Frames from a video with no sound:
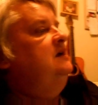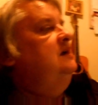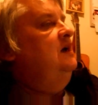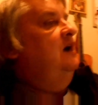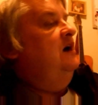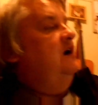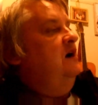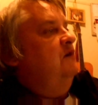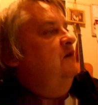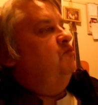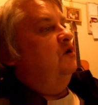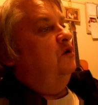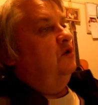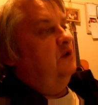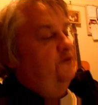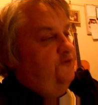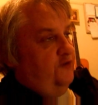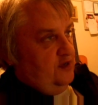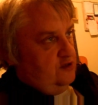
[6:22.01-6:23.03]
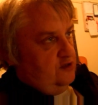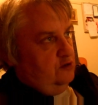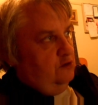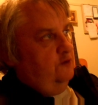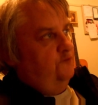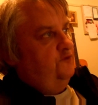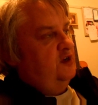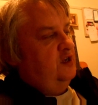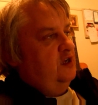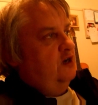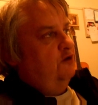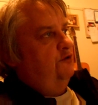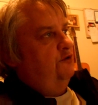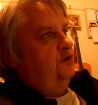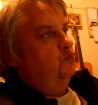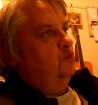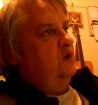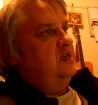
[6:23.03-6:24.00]
Well, if I do video
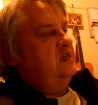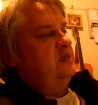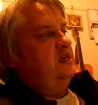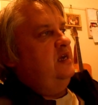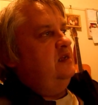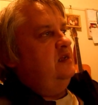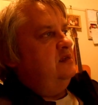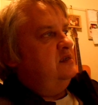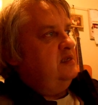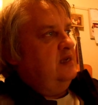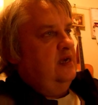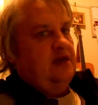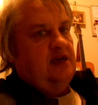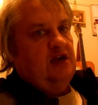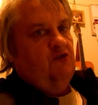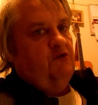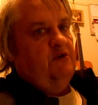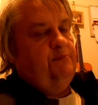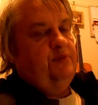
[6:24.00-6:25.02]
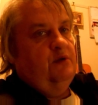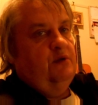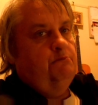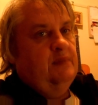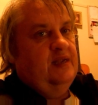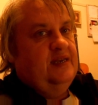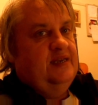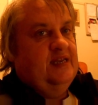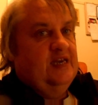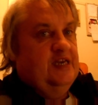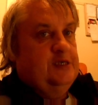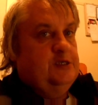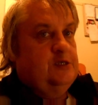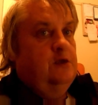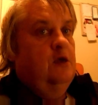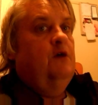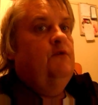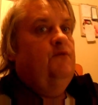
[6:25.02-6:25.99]
on the weekends, they go up on
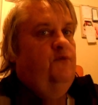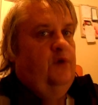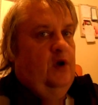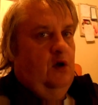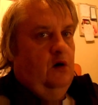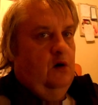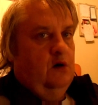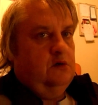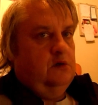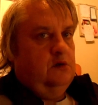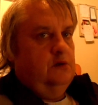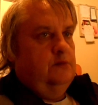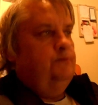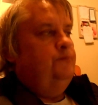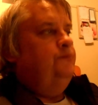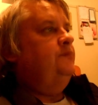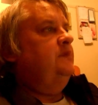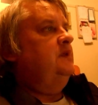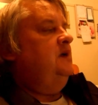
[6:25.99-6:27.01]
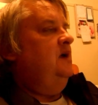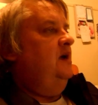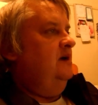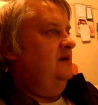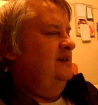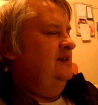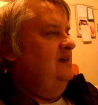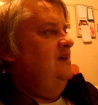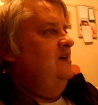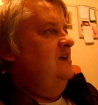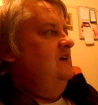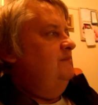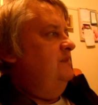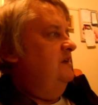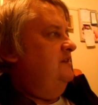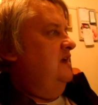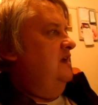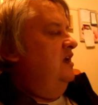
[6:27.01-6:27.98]
Monday's vlog. Yeah,
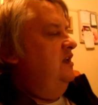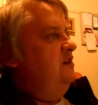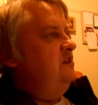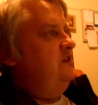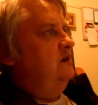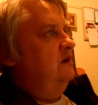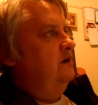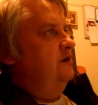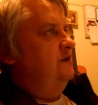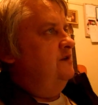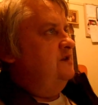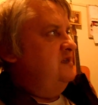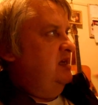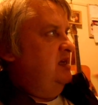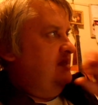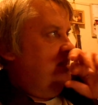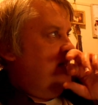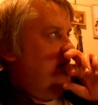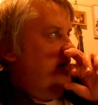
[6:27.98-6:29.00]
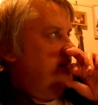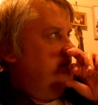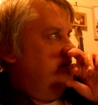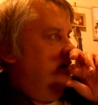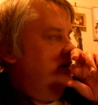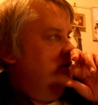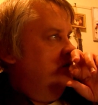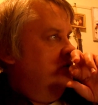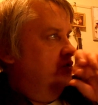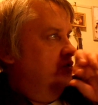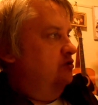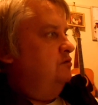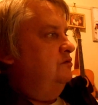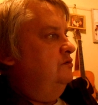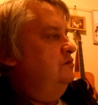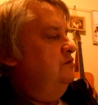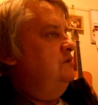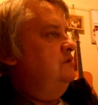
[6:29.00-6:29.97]
but the only thing on Saturdays I do
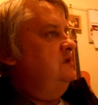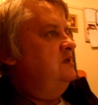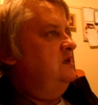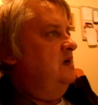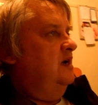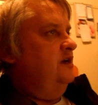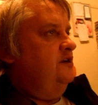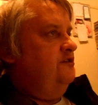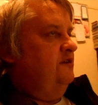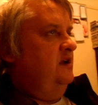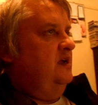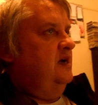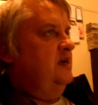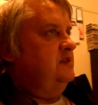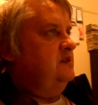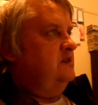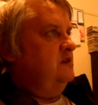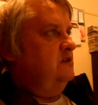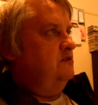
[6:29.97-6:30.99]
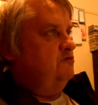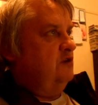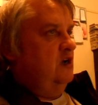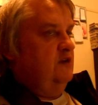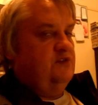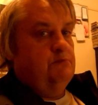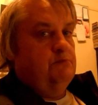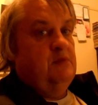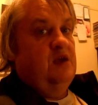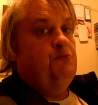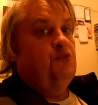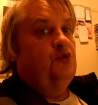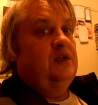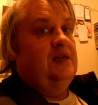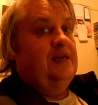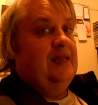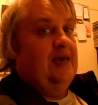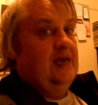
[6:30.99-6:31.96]
is I create Trev's
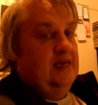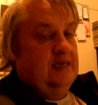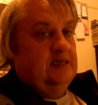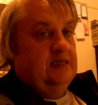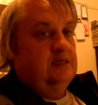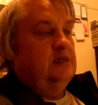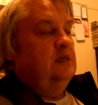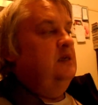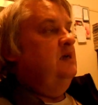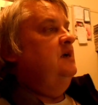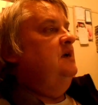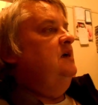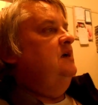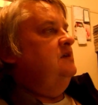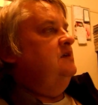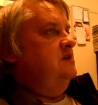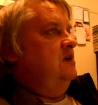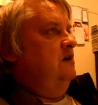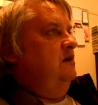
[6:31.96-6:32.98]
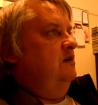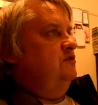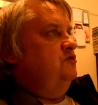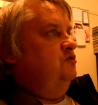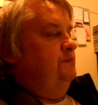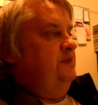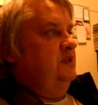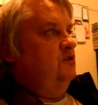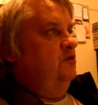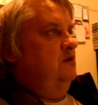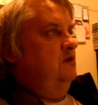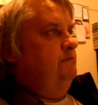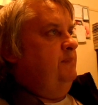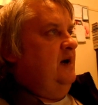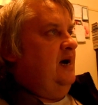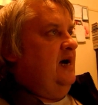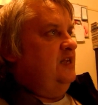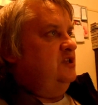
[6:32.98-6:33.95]
Memory Lane. So I should be doing
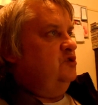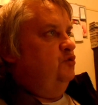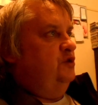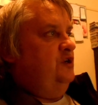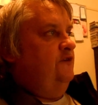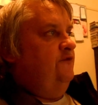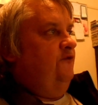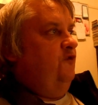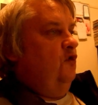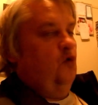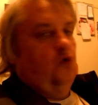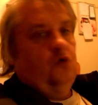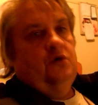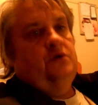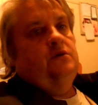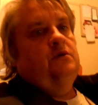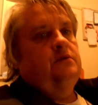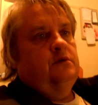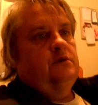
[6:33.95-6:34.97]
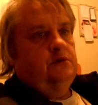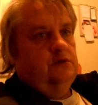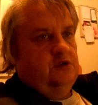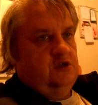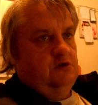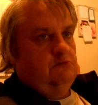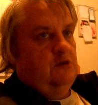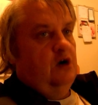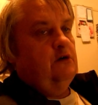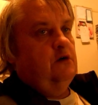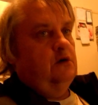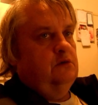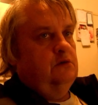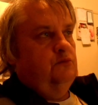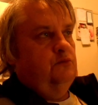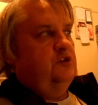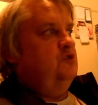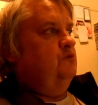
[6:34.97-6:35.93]
part 24. Tomorrow,
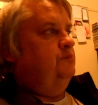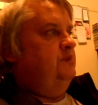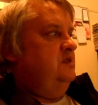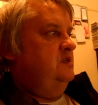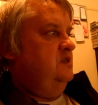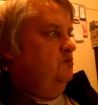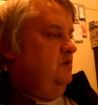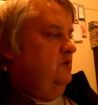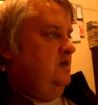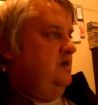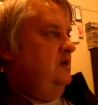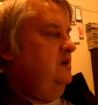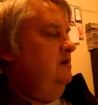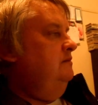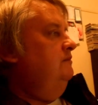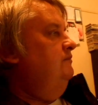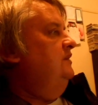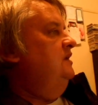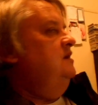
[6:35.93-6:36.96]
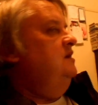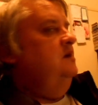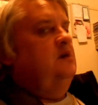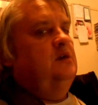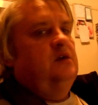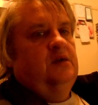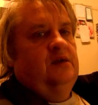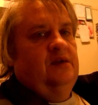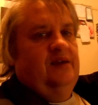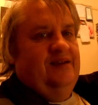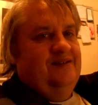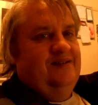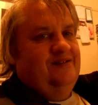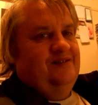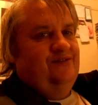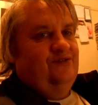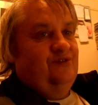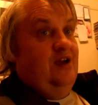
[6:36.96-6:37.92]
which will be this weekend. Yeah,
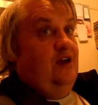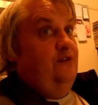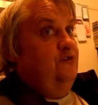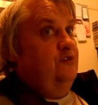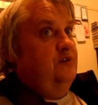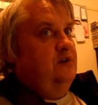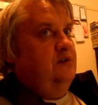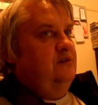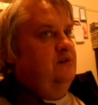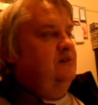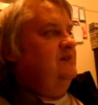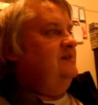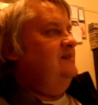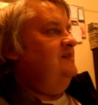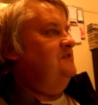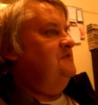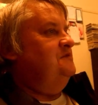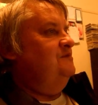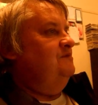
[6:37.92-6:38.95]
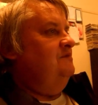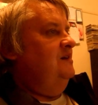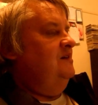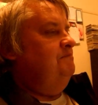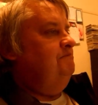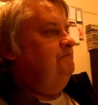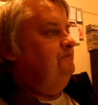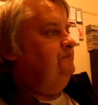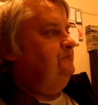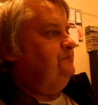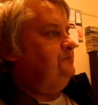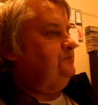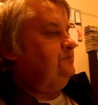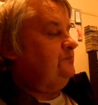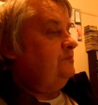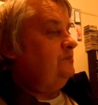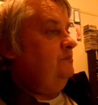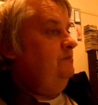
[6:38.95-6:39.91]
look out for it. So
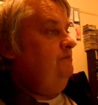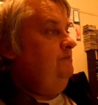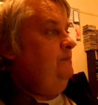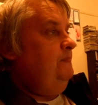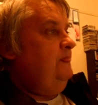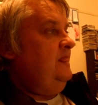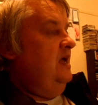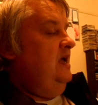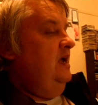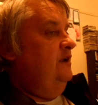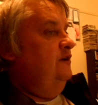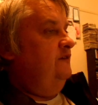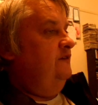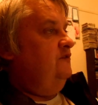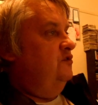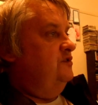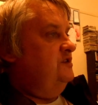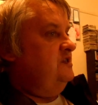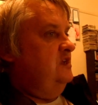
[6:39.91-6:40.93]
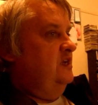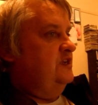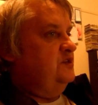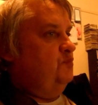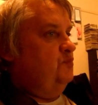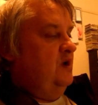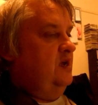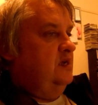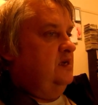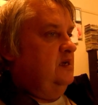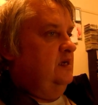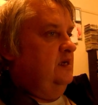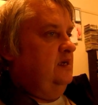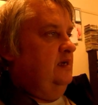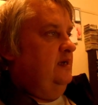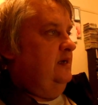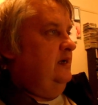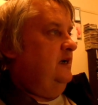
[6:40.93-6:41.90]
and of course next week,
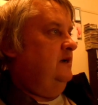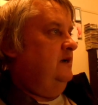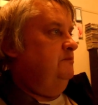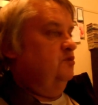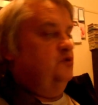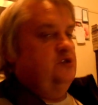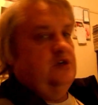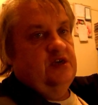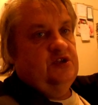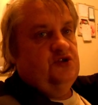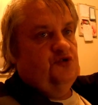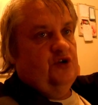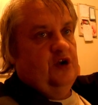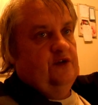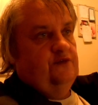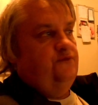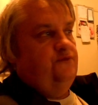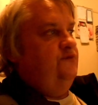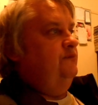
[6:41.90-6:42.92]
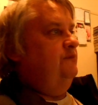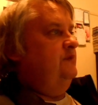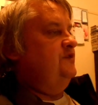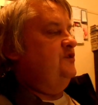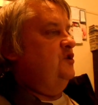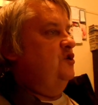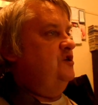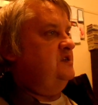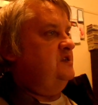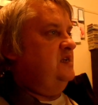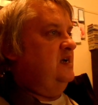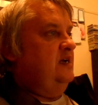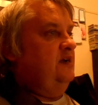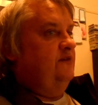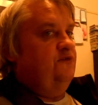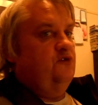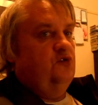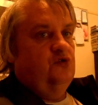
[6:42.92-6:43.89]
Milkshake Trev Thursday,
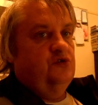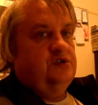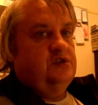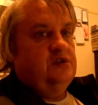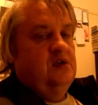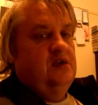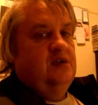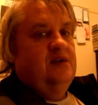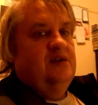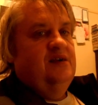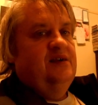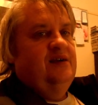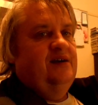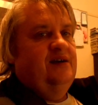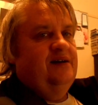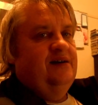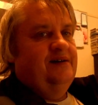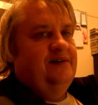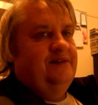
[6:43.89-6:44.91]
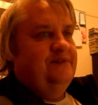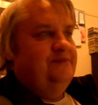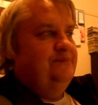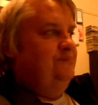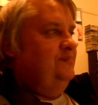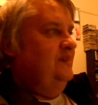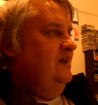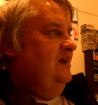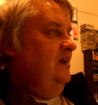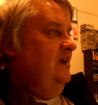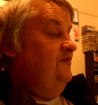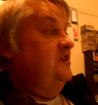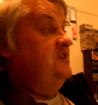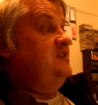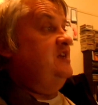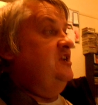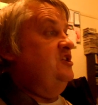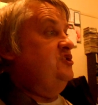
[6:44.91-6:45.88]
of course. If
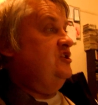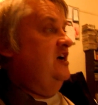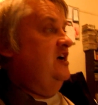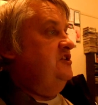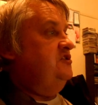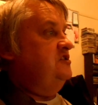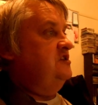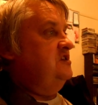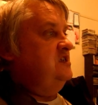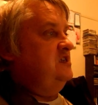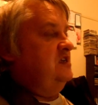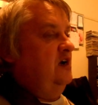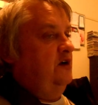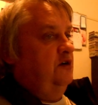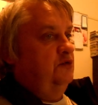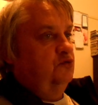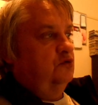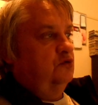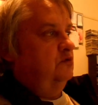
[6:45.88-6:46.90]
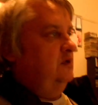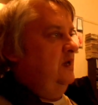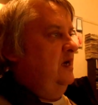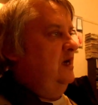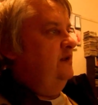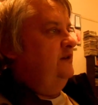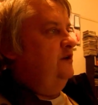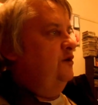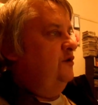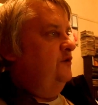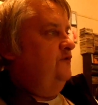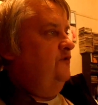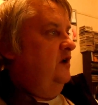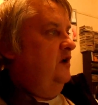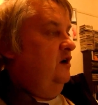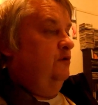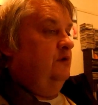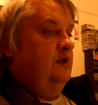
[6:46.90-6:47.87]
there's any changes, I will
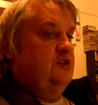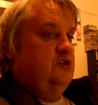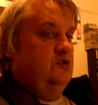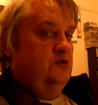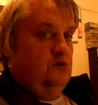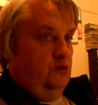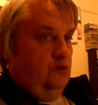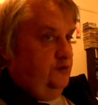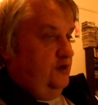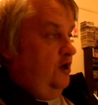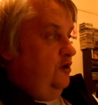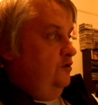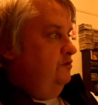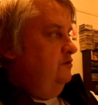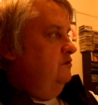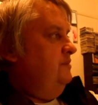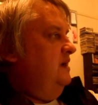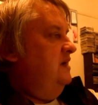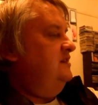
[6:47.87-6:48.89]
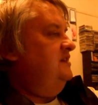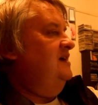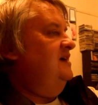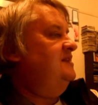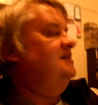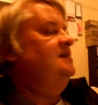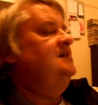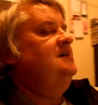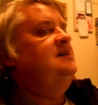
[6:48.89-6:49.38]
I'll let you all know about that.